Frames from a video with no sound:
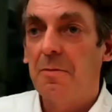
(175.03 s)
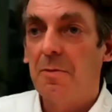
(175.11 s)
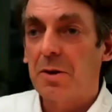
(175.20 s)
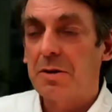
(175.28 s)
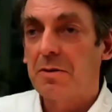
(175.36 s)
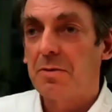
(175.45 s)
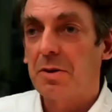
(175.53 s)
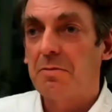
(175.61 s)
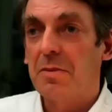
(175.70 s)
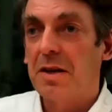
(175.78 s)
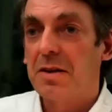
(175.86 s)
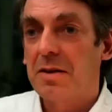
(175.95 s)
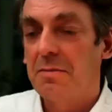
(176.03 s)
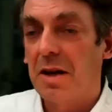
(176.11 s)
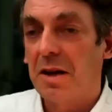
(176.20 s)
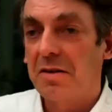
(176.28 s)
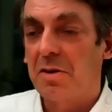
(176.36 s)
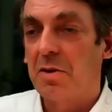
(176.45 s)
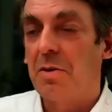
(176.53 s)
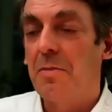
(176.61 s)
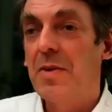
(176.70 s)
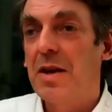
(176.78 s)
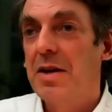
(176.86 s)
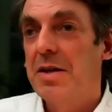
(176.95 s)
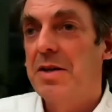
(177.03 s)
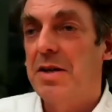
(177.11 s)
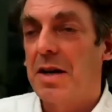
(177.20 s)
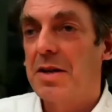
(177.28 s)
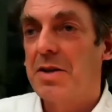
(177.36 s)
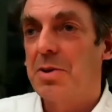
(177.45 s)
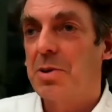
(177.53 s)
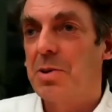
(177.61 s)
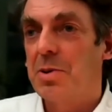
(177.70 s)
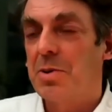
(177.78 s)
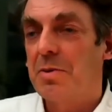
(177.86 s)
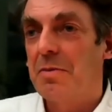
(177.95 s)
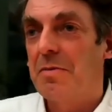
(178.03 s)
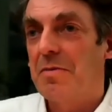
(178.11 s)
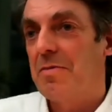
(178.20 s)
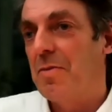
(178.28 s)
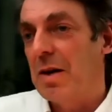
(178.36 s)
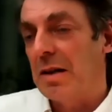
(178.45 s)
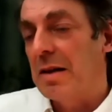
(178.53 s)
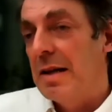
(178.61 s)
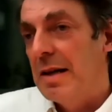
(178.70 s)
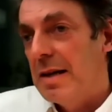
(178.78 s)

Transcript: what makes you tick to, well,